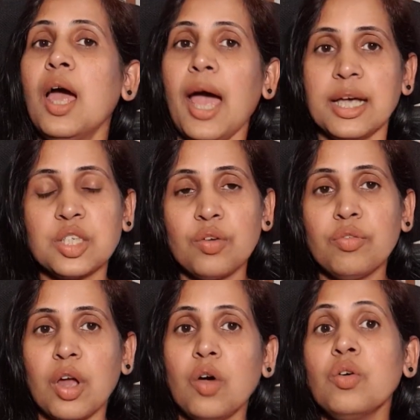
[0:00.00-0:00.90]
As of
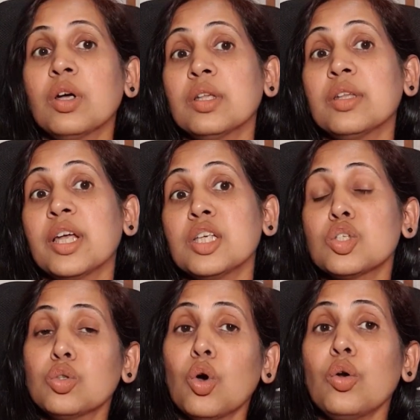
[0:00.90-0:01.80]
now, there
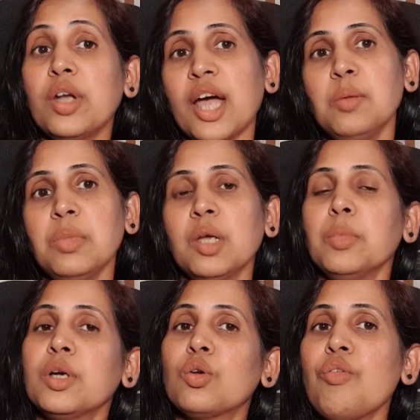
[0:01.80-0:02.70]
is no time
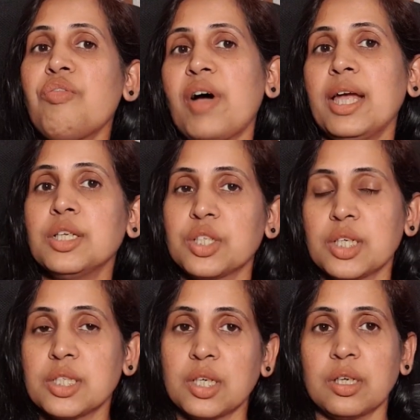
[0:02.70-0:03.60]
limit to file
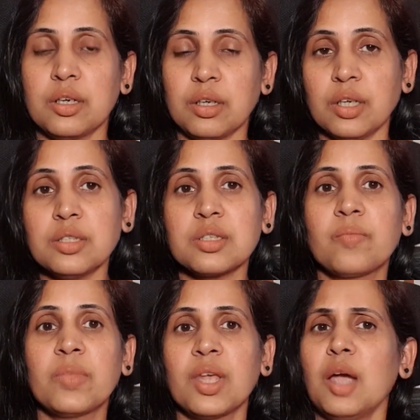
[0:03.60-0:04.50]
GST returns.
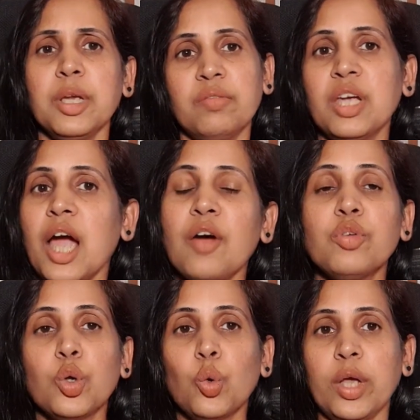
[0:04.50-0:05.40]
I mean, we
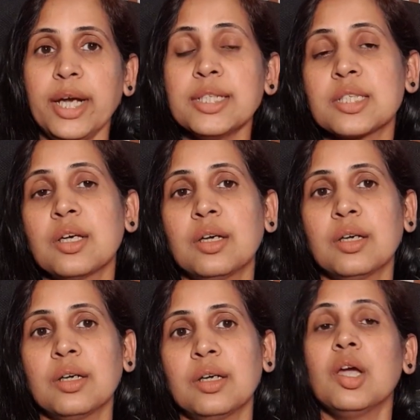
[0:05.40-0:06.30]
have due dates,
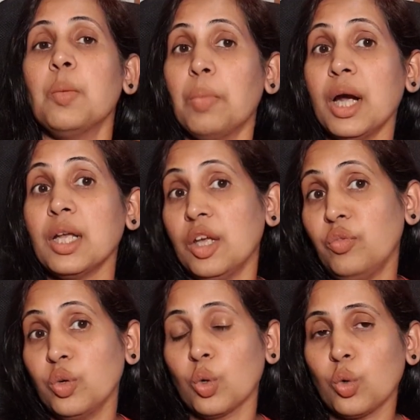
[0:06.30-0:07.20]
but
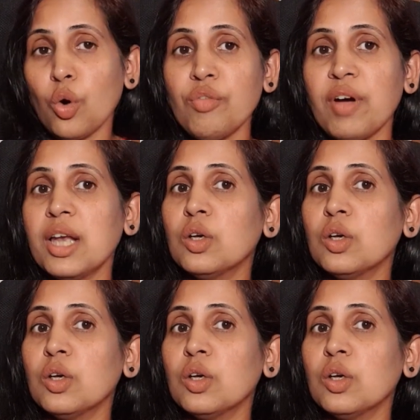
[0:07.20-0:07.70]
if you don't file